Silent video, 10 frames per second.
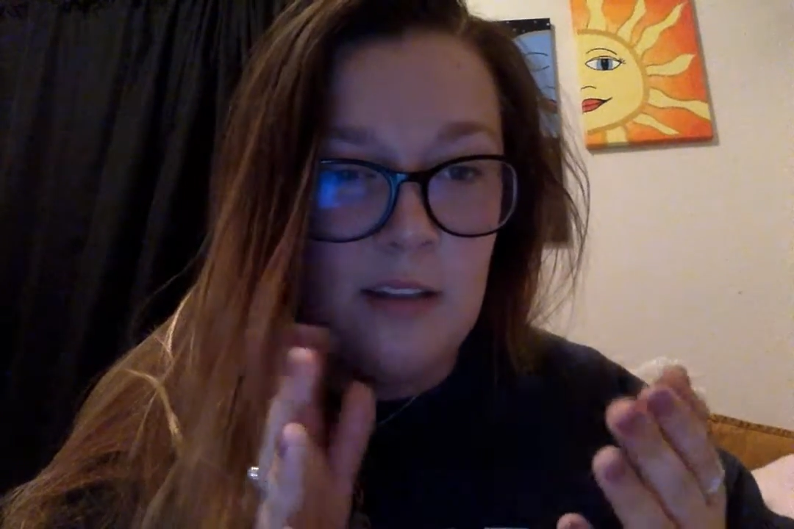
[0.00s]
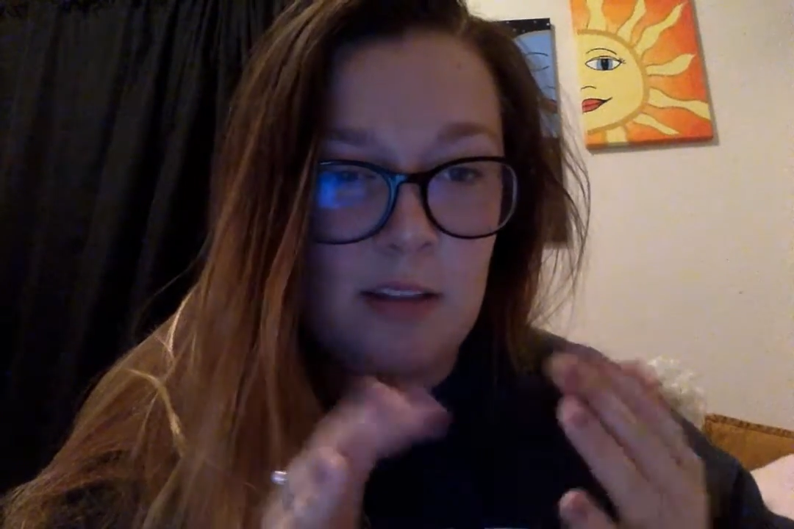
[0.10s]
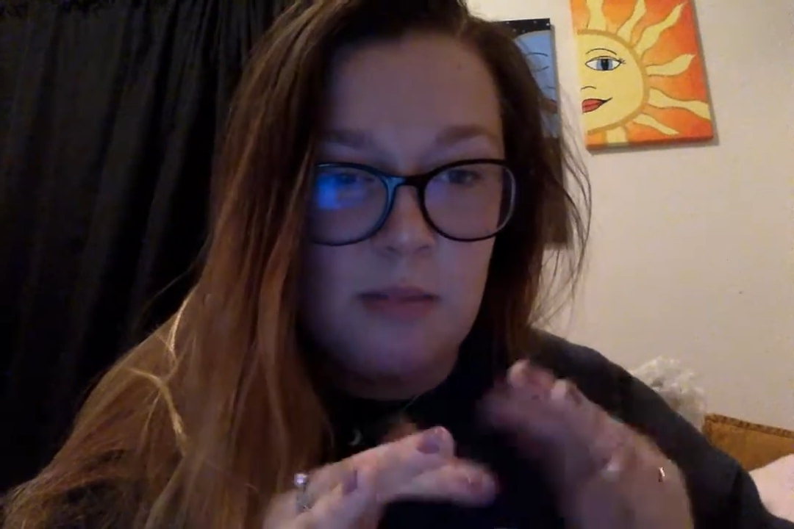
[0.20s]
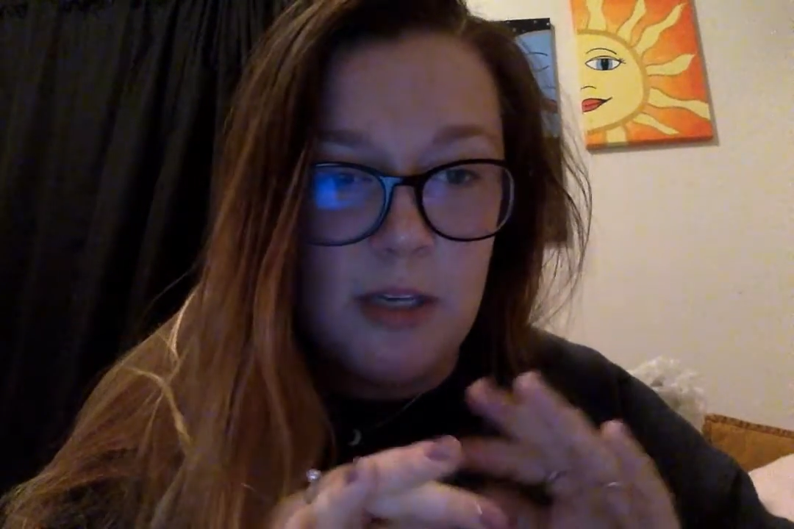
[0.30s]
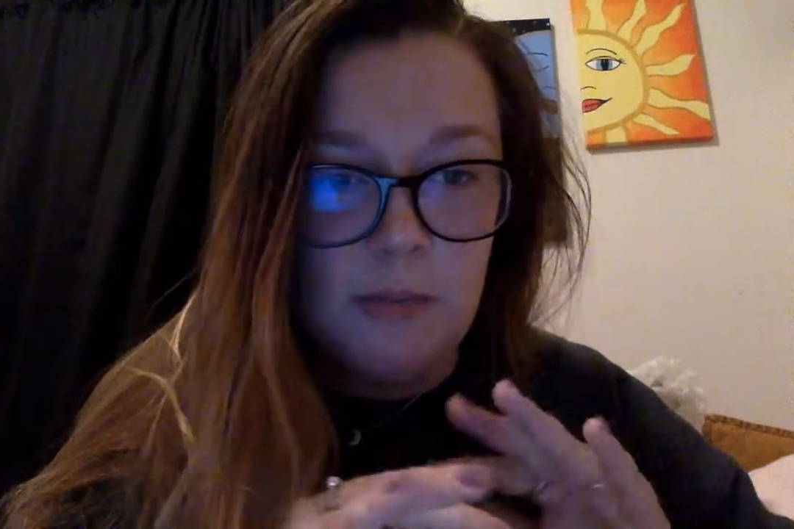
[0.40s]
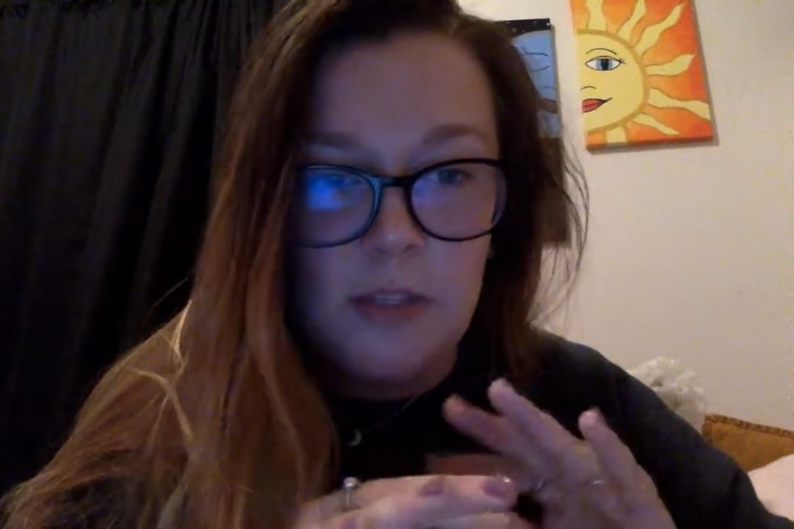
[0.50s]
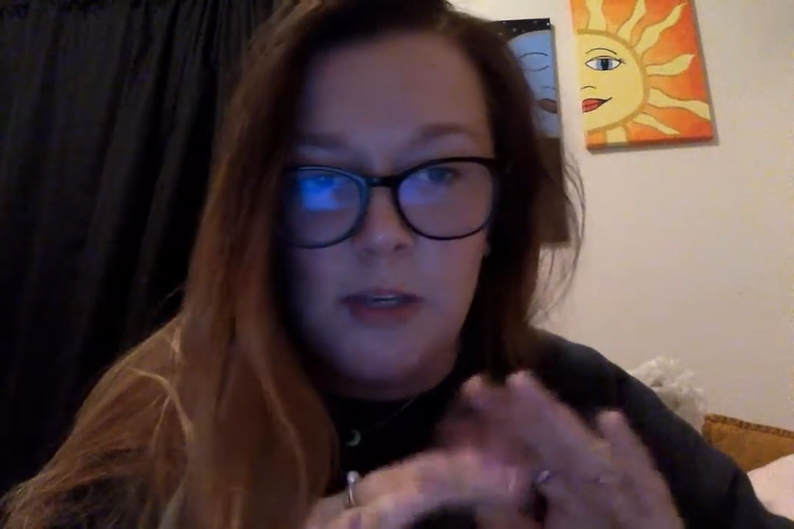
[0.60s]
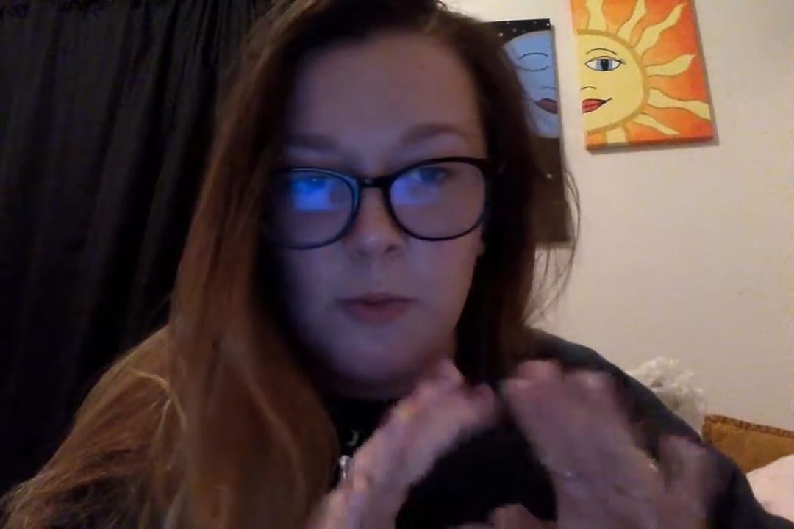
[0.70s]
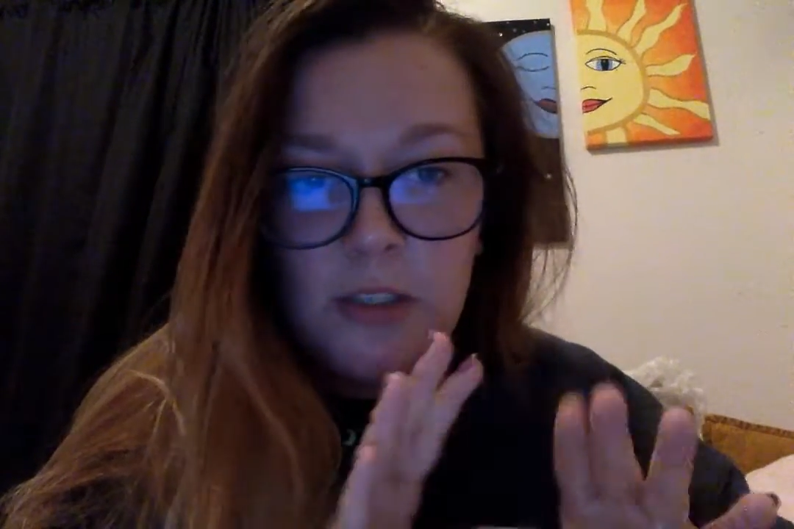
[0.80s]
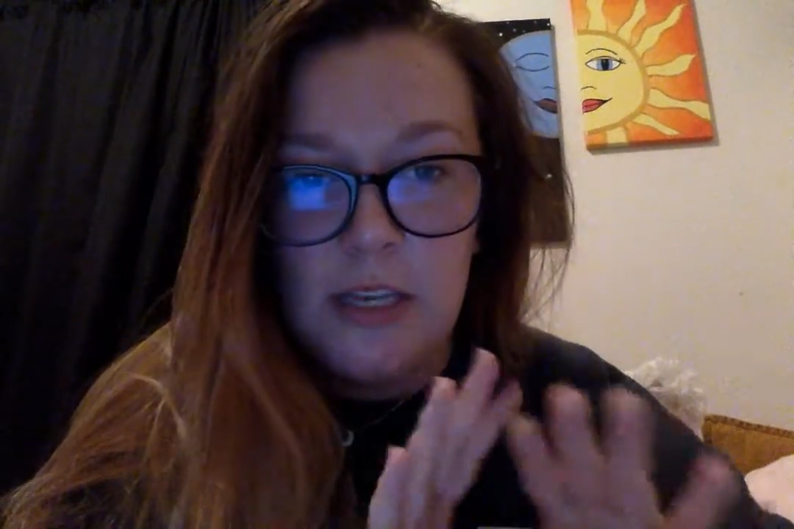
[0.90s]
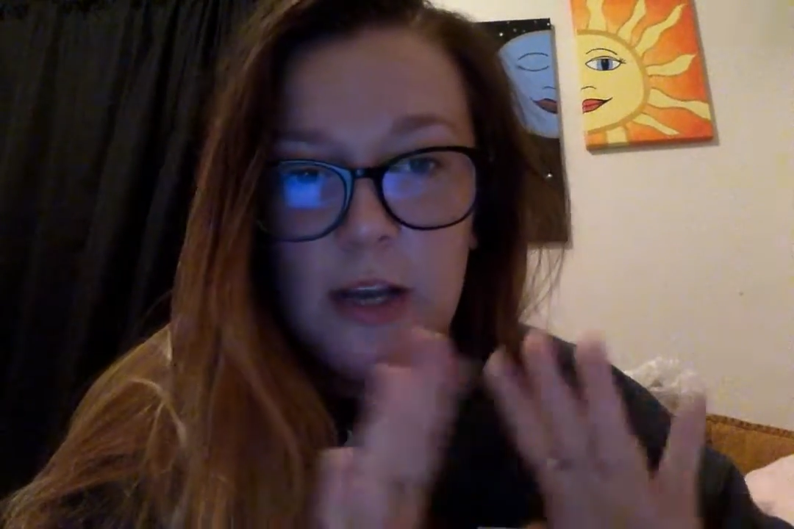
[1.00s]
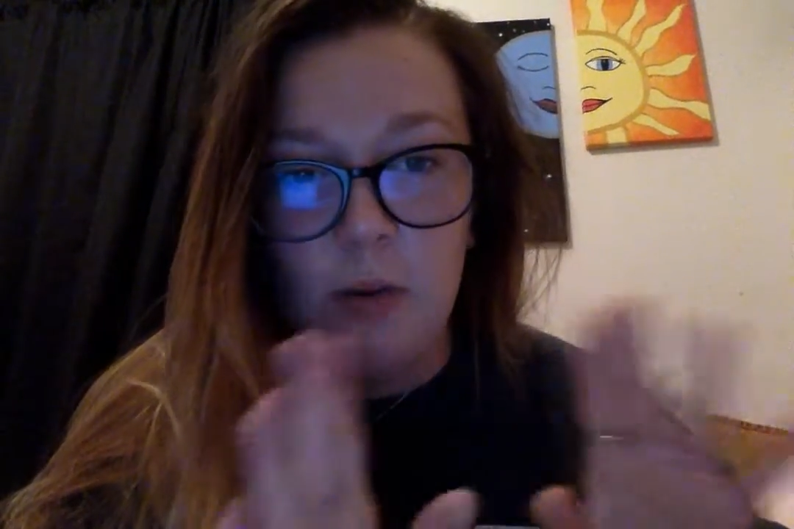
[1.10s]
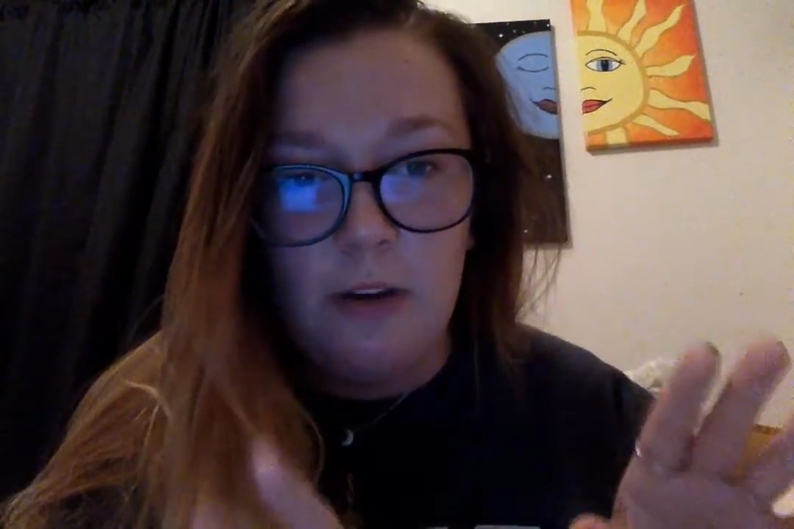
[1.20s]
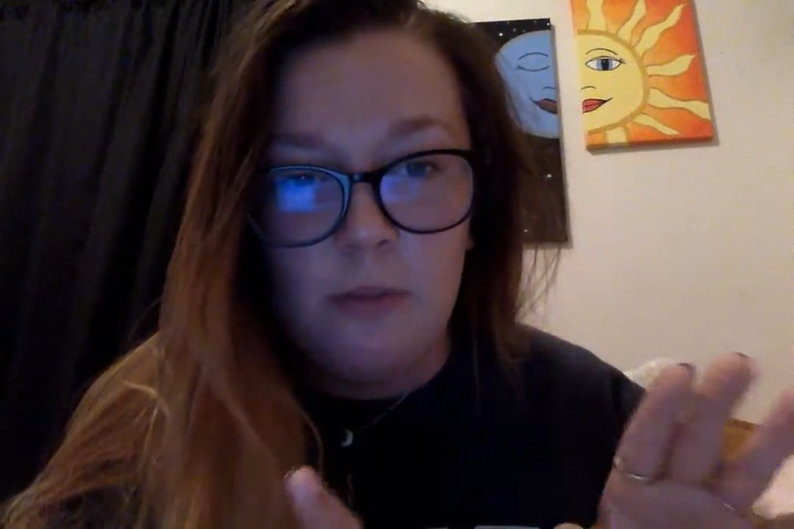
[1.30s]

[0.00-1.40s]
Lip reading: sometimes they would take away